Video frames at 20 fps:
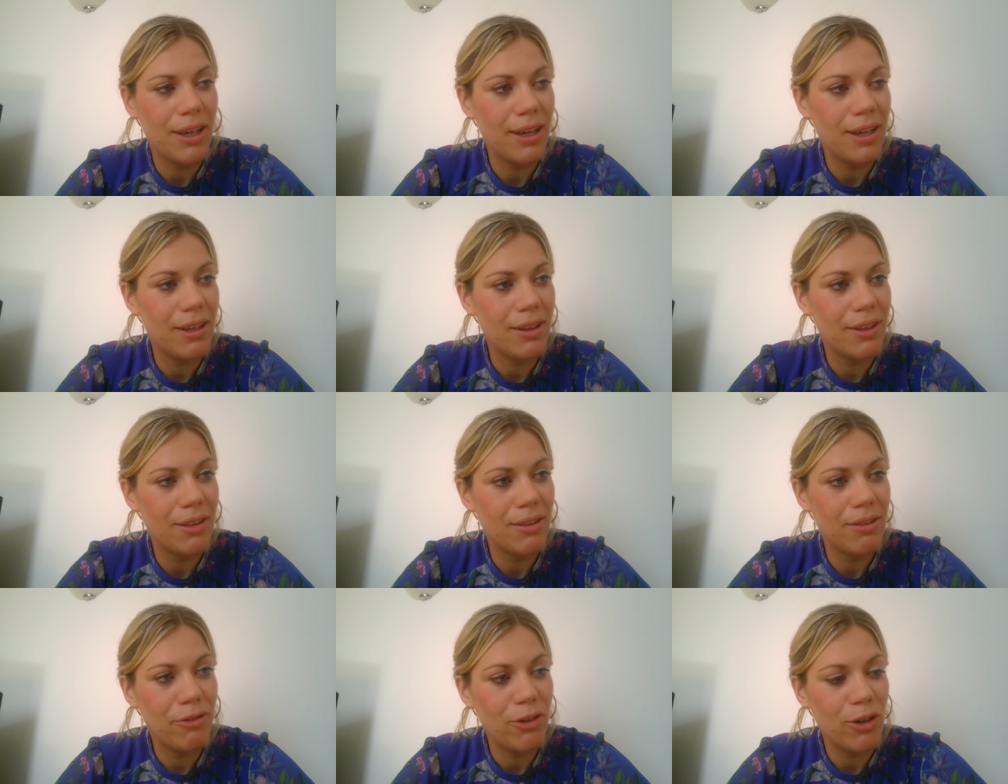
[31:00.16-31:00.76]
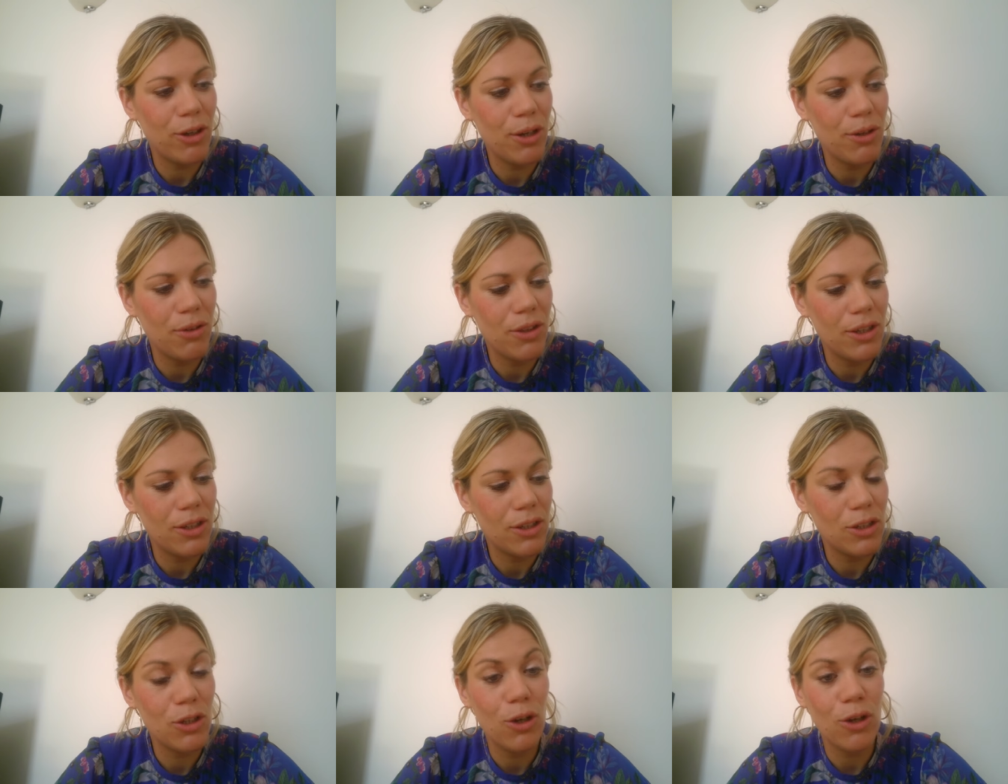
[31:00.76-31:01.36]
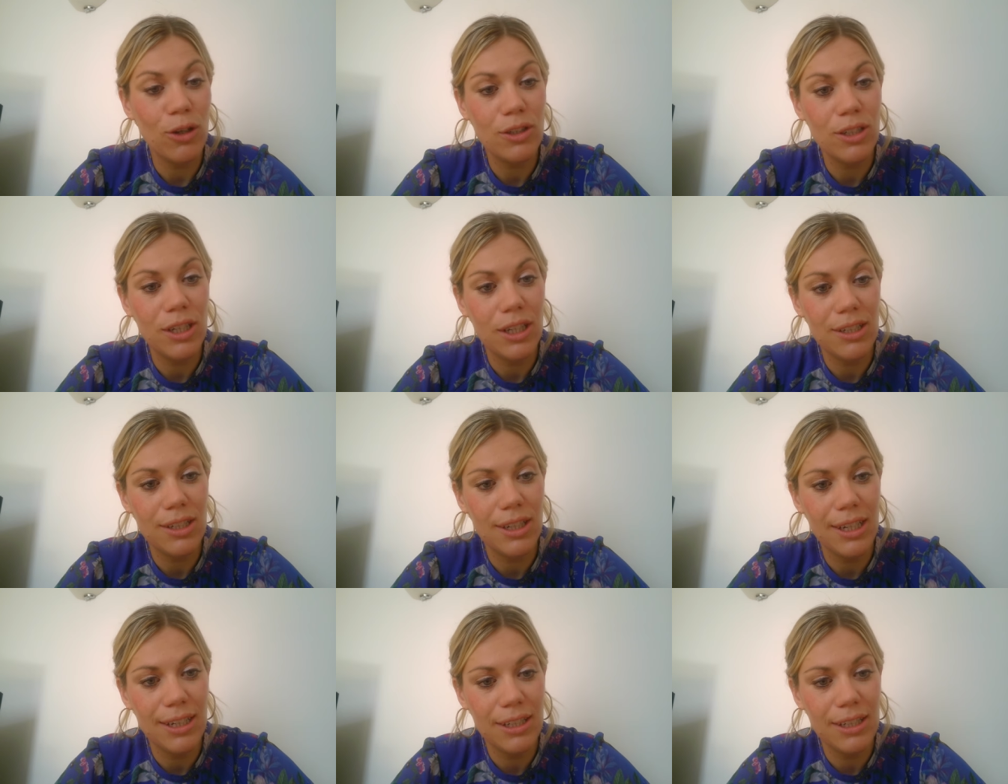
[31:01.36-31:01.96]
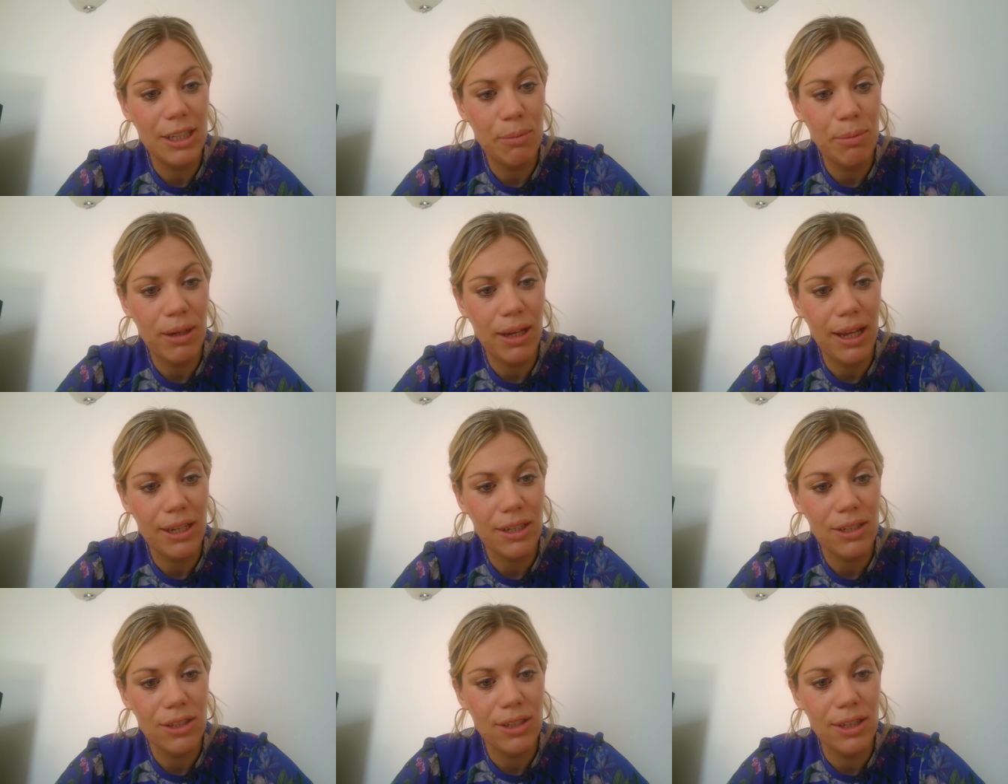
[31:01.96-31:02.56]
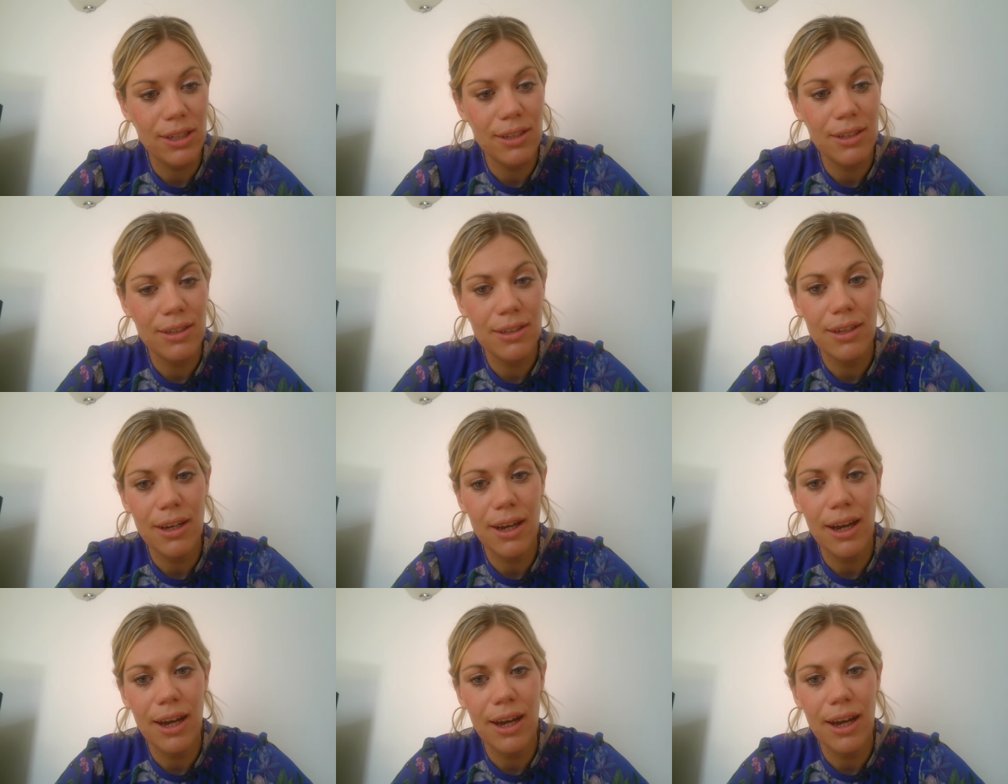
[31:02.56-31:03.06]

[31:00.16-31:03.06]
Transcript: the followed the Scottish leadership election